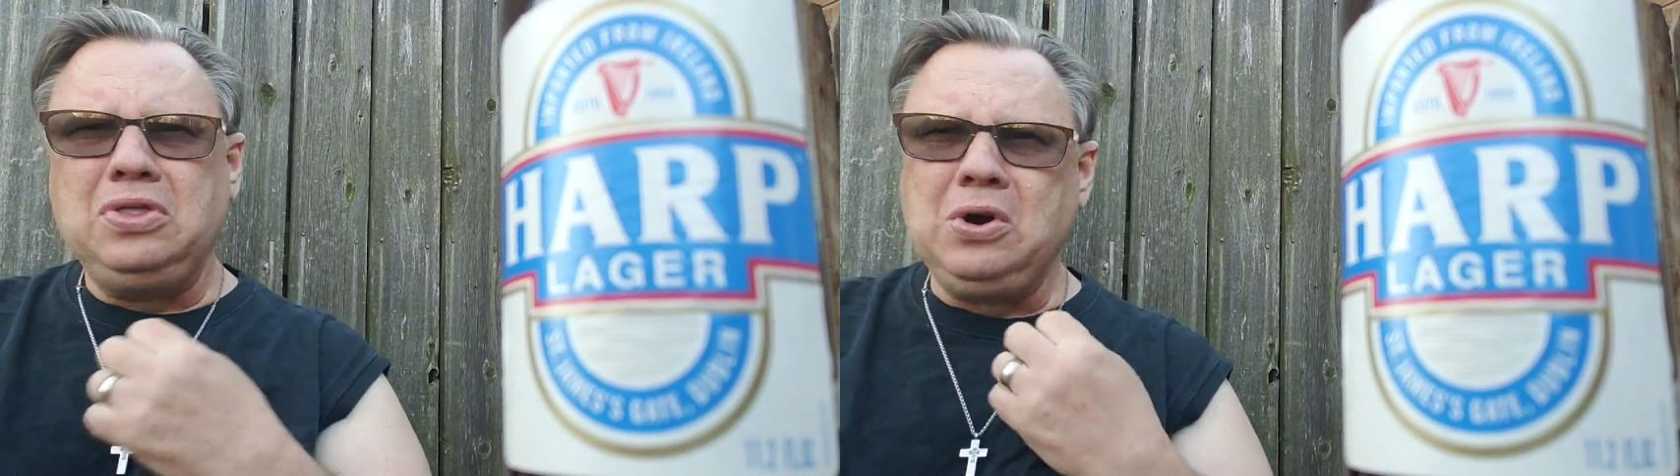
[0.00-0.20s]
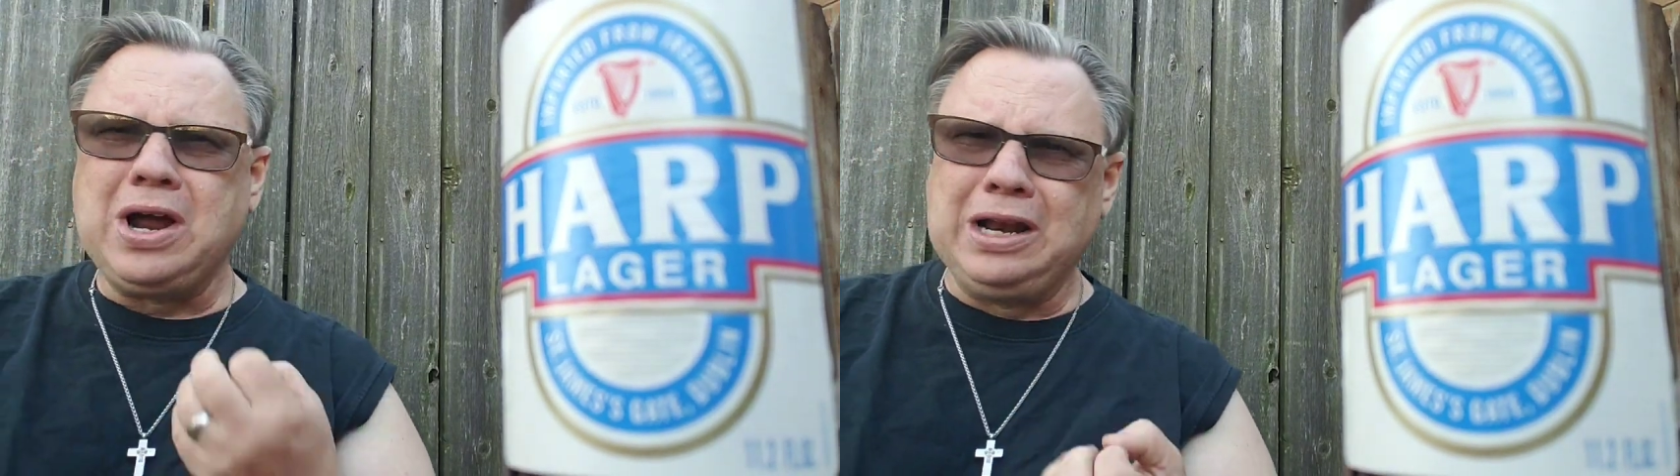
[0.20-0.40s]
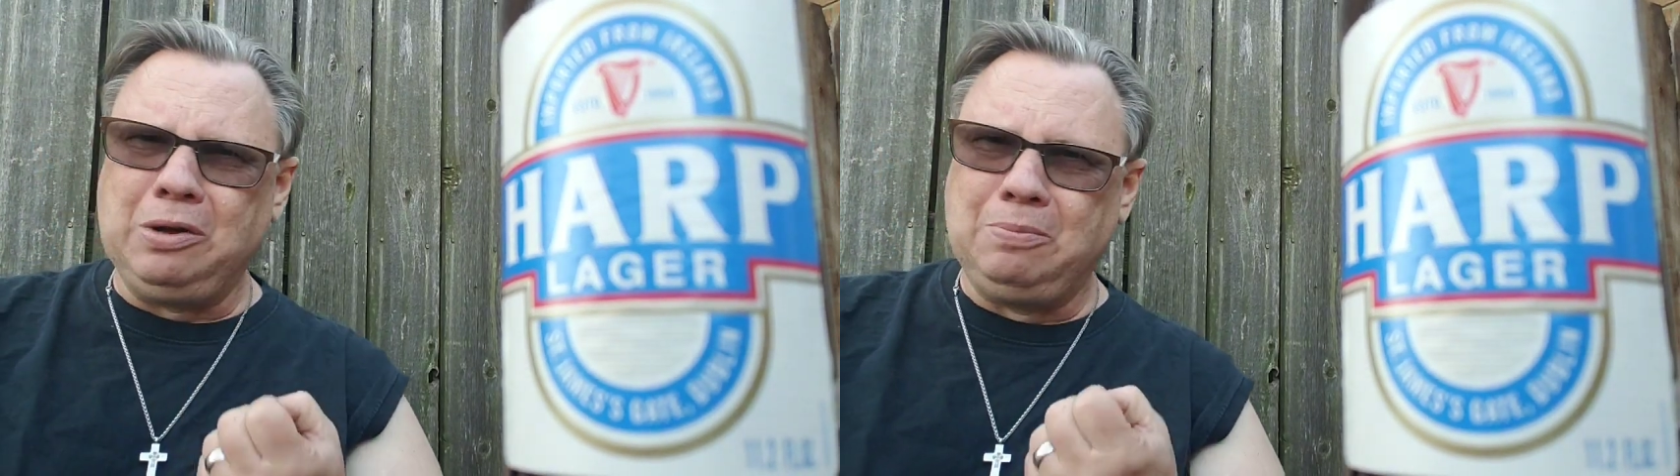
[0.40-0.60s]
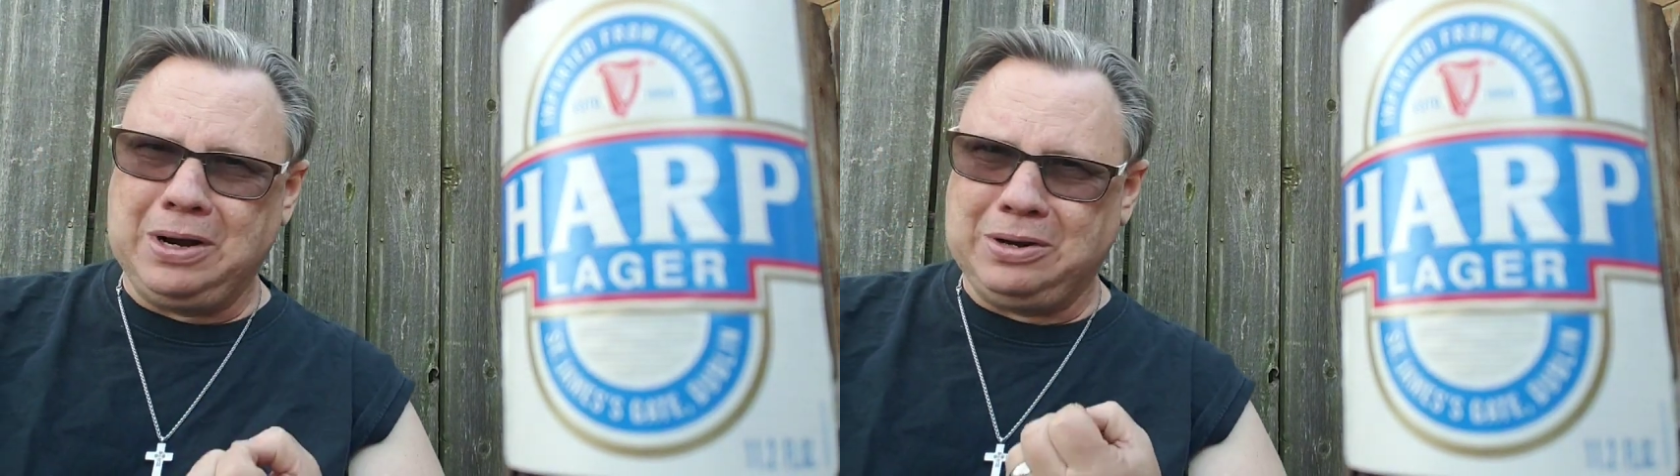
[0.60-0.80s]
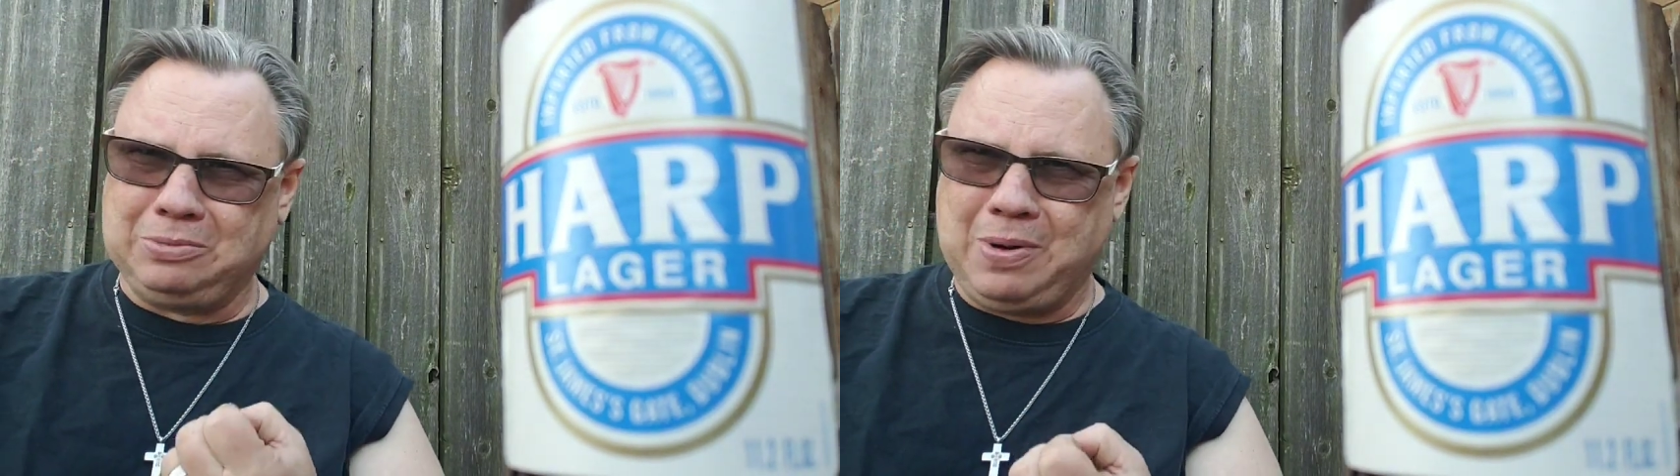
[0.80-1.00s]
There, I got a little
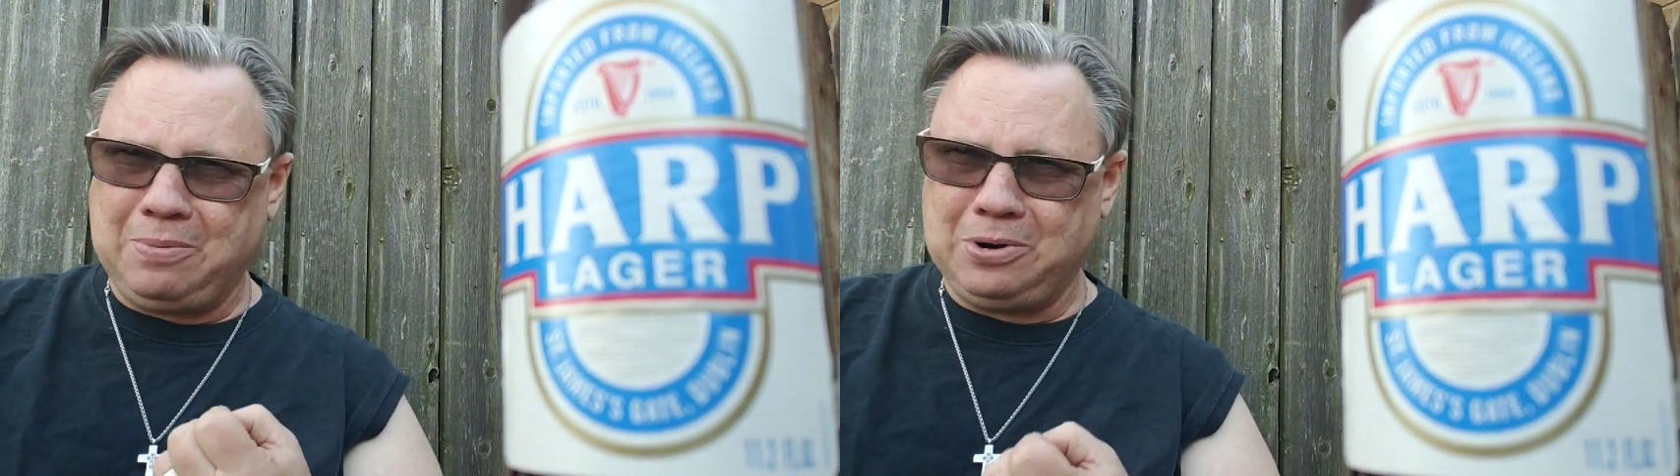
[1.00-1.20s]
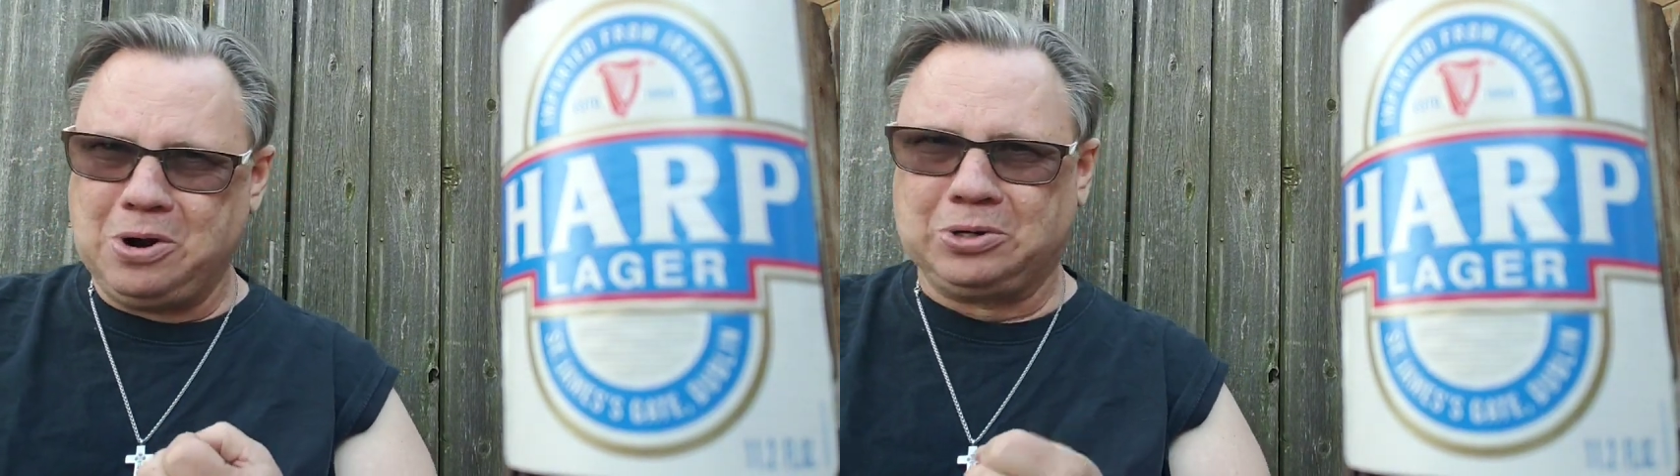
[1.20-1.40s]
bit of those pepper